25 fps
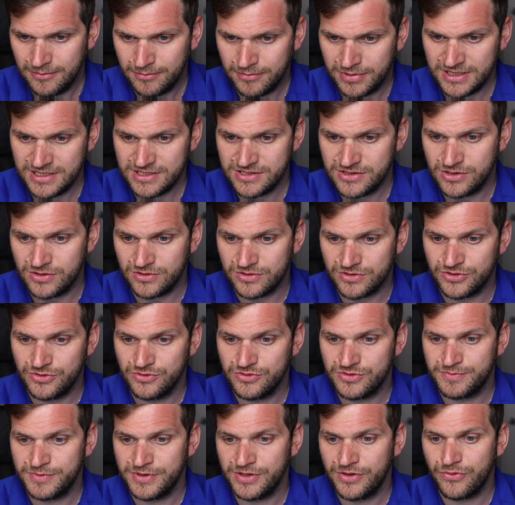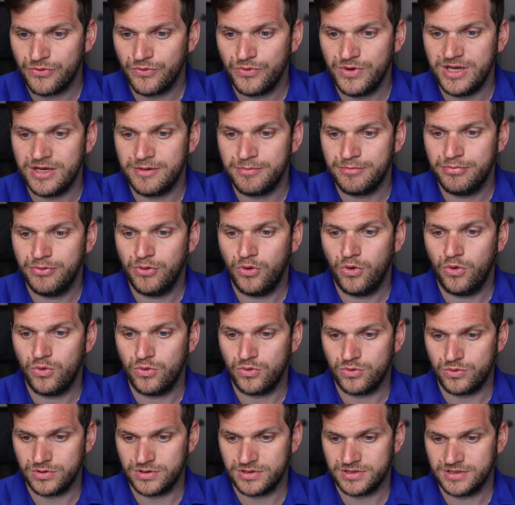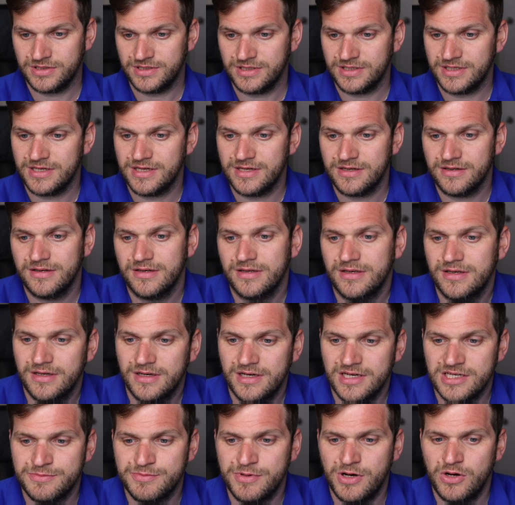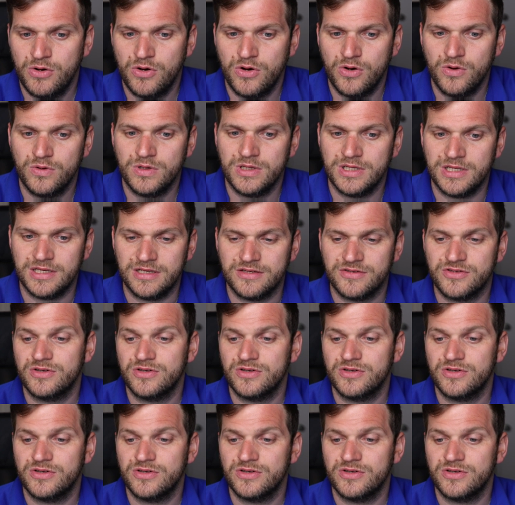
Please note, USB 3 port is power only.